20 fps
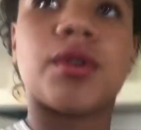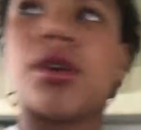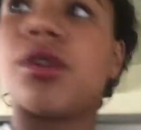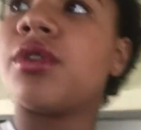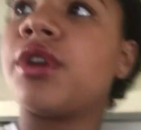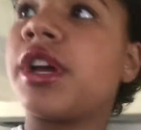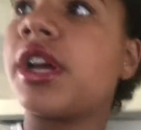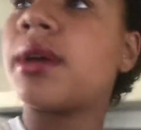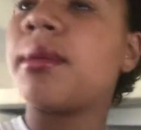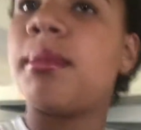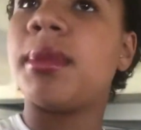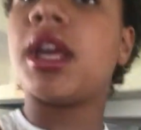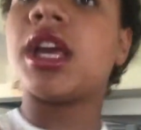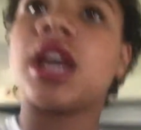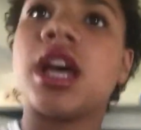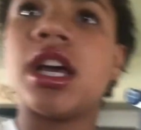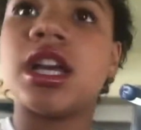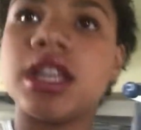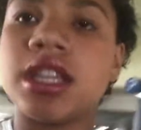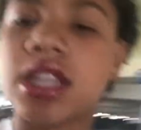real quick
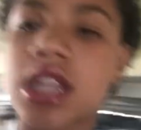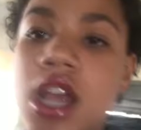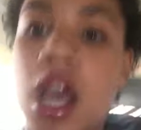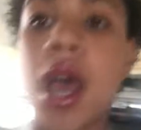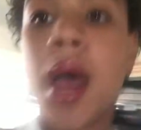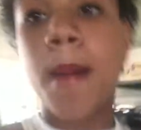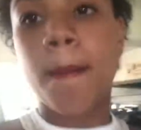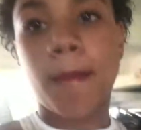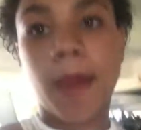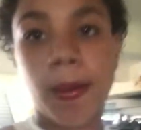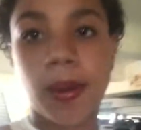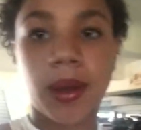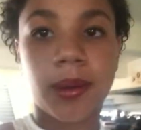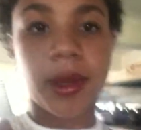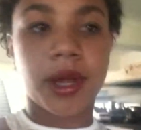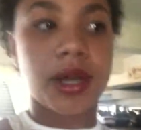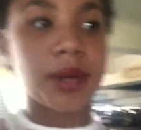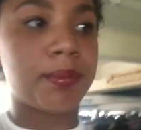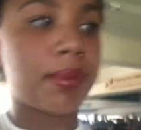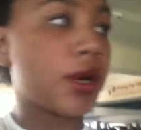because my
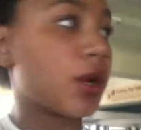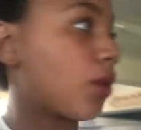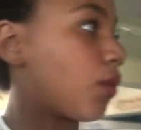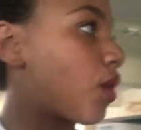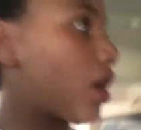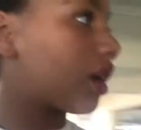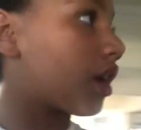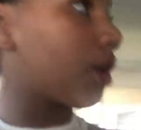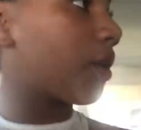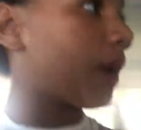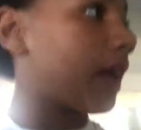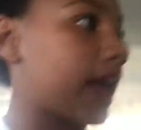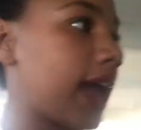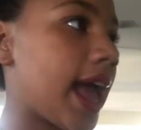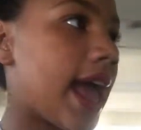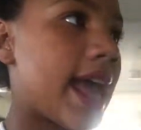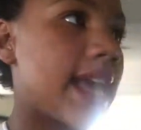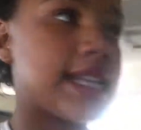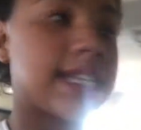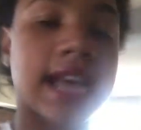mom had to put her water away
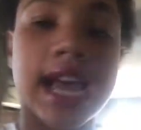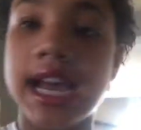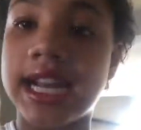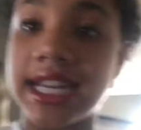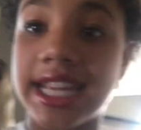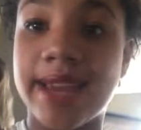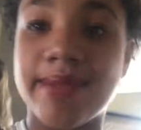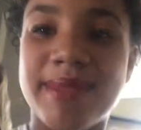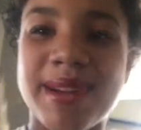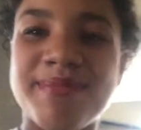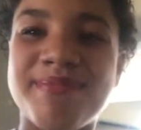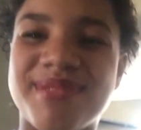and I had to get my